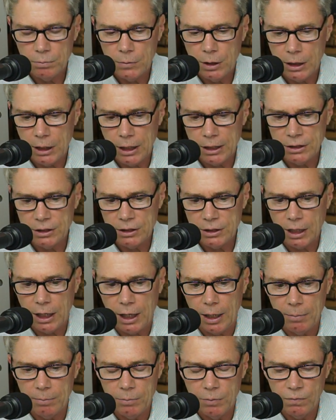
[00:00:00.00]
and I
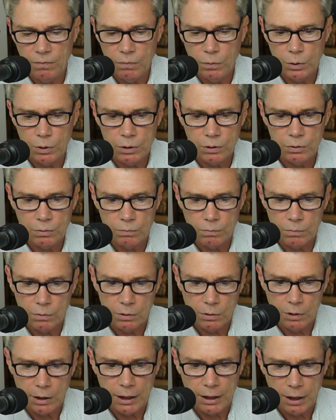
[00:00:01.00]
stop before it's
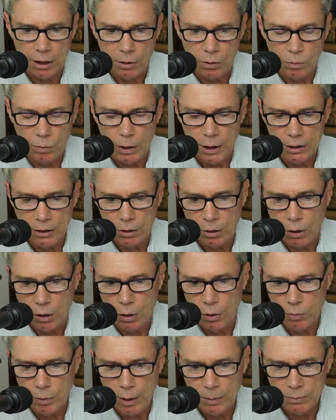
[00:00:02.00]
like I don't wind it
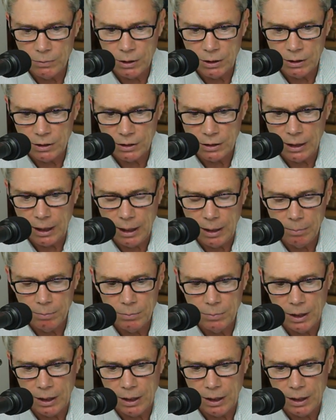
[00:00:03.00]
all the way up to the stop.